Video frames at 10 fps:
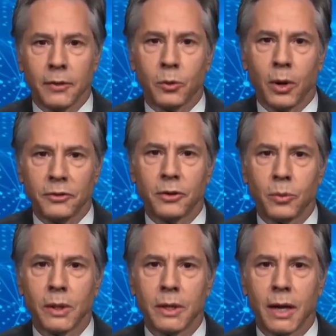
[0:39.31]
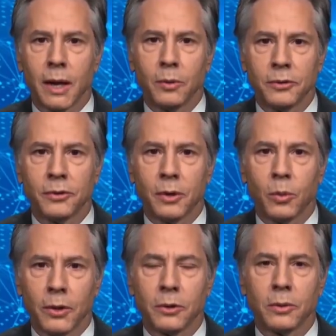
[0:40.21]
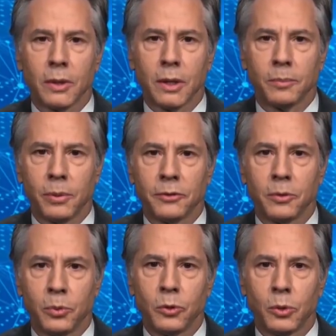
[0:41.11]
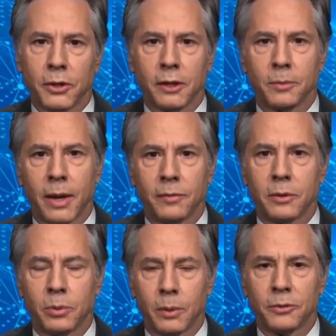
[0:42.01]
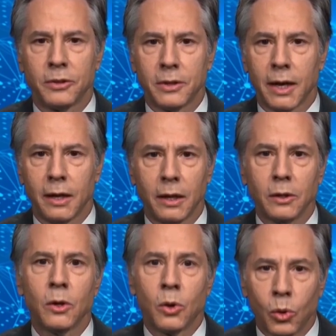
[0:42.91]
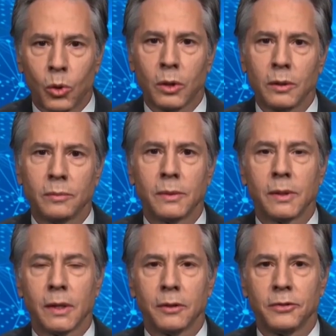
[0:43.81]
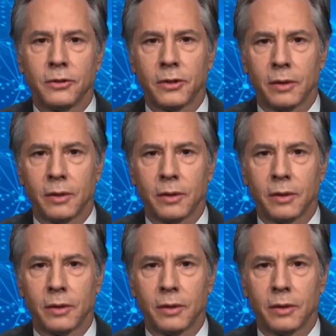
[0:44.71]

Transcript: The question really now is uh, whether uh, President Putin will take the path of diplomacy and dialogue or uh, seeks